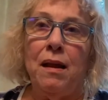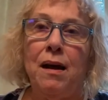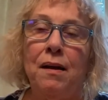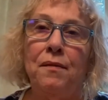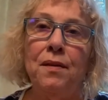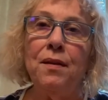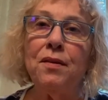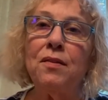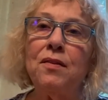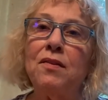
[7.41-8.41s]
Uh, this
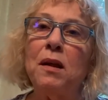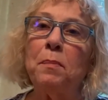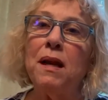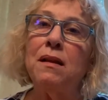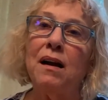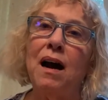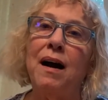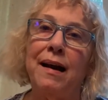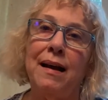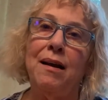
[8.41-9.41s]
isn't something that
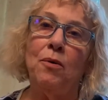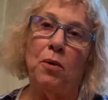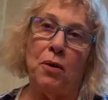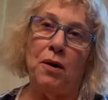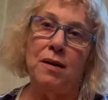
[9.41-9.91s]
I ordered.